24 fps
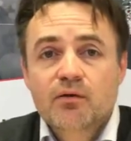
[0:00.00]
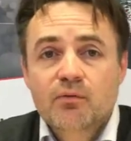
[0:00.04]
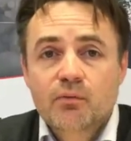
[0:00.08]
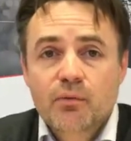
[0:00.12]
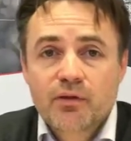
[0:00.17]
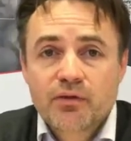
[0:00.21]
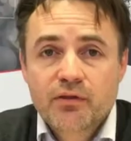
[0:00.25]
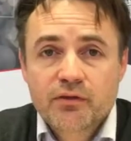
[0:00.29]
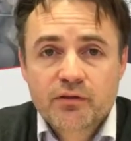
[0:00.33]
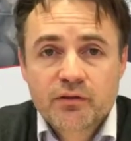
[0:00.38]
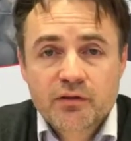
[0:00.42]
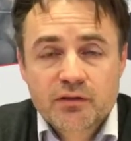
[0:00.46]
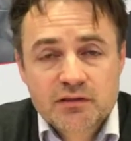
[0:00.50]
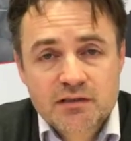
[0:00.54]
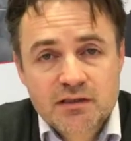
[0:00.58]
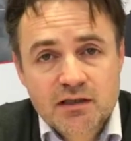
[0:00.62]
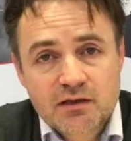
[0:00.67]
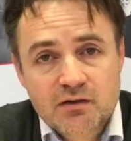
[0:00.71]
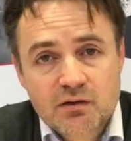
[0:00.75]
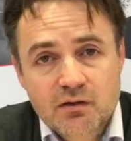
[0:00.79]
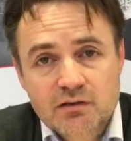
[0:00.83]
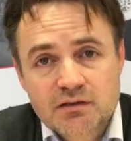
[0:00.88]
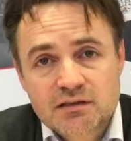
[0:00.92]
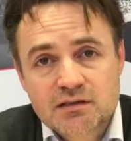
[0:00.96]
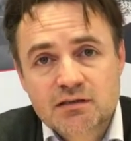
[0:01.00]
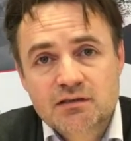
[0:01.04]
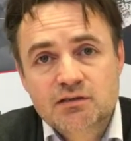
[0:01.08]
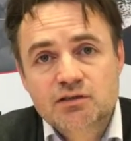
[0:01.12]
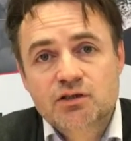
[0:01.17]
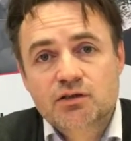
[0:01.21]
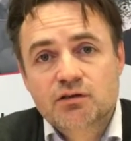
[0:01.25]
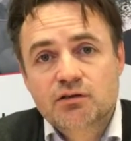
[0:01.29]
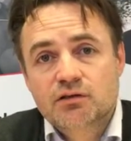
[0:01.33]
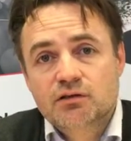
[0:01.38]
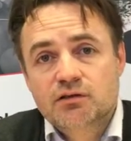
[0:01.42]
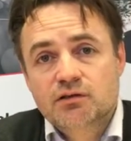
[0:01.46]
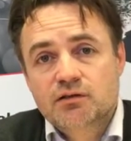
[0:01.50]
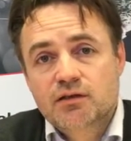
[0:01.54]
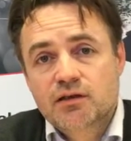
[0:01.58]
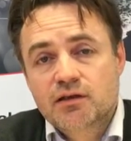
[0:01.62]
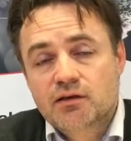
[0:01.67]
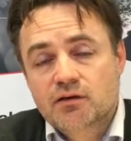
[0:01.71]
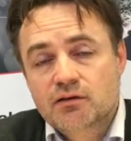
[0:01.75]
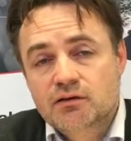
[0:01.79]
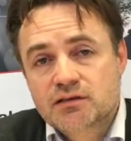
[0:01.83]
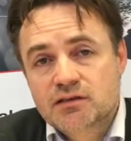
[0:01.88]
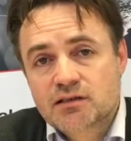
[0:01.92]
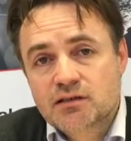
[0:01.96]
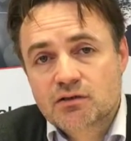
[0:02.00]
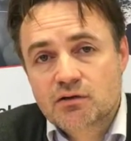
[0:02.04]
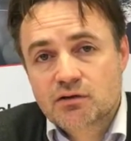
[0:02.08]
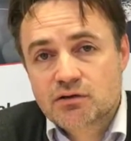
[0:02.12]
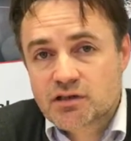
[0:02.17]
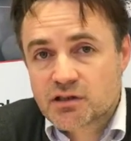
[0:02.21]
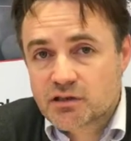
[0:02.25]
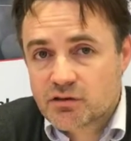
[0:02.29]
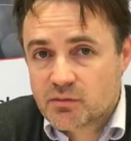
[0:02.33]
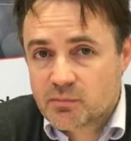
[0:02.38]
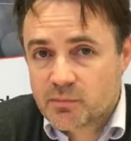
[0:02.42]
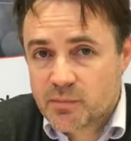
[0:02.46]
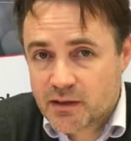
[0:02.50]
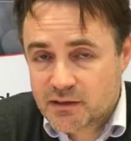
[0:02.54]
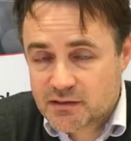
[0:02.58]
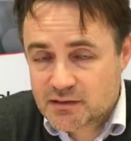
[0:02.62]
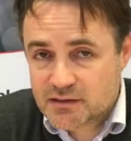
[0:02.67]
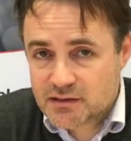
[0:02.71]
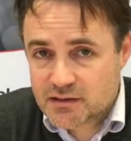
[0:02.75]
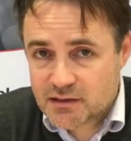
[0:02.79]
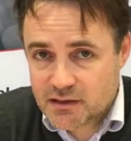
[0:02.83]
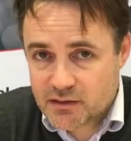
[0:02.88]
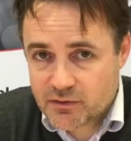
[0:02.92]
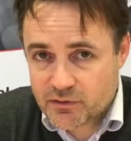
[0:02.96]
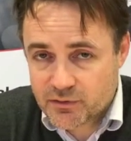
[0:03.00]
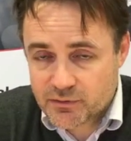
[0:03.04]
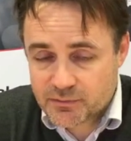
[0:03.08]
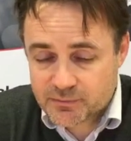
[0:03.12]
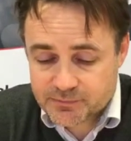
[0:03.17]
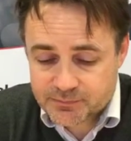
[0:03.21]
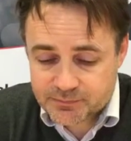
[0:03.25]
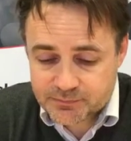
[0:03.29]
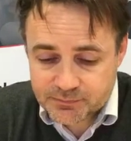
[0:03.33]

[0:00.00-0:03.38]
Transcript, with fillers: with a zinc oxide eugenol base sealer.